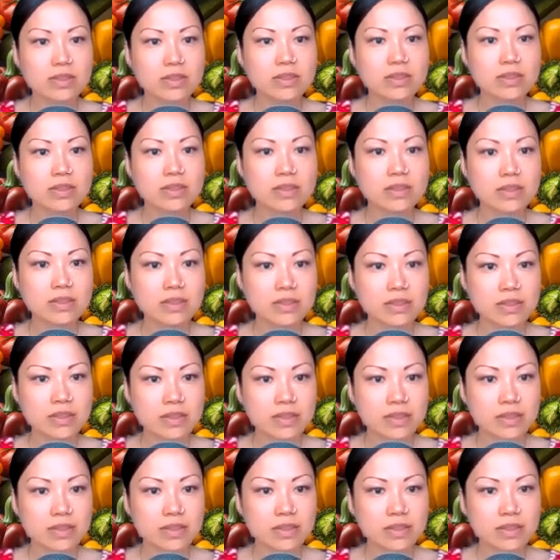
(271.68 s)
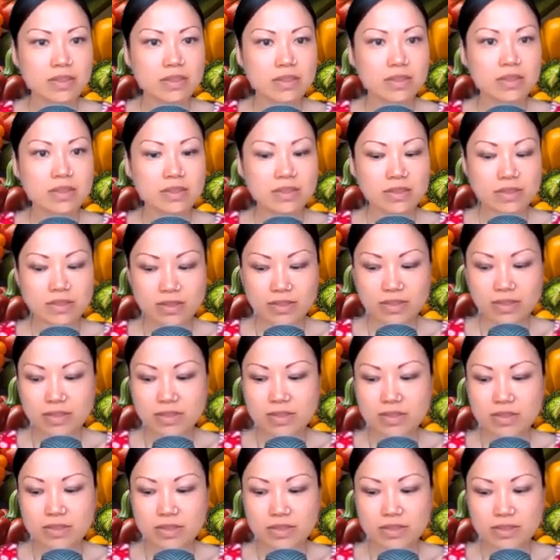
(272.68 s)

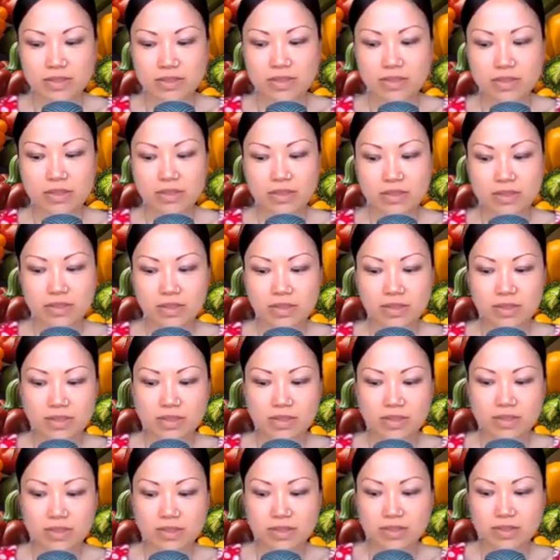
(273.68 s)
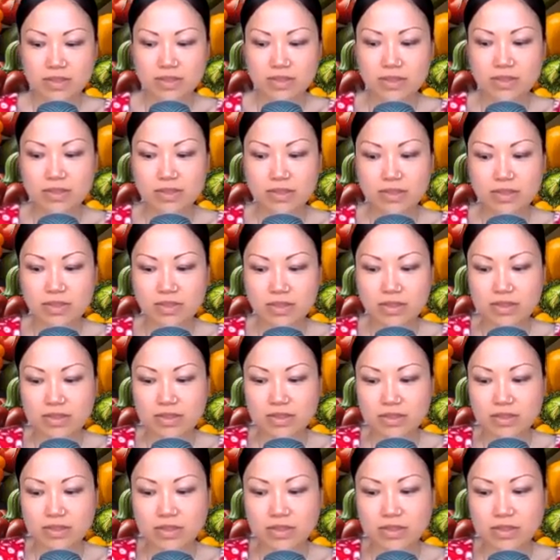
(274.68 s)

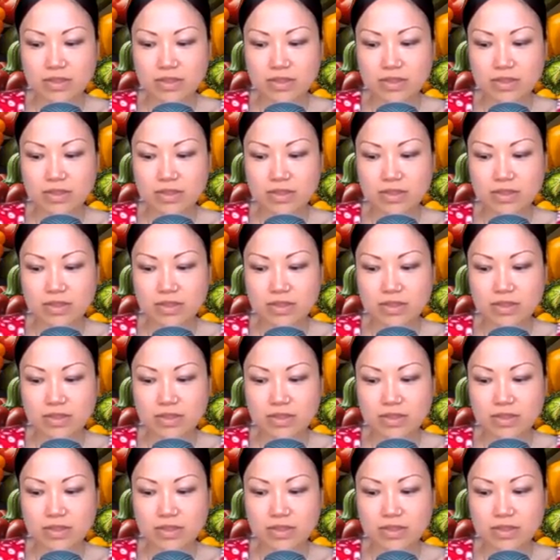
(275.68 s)
This person isn't speaking.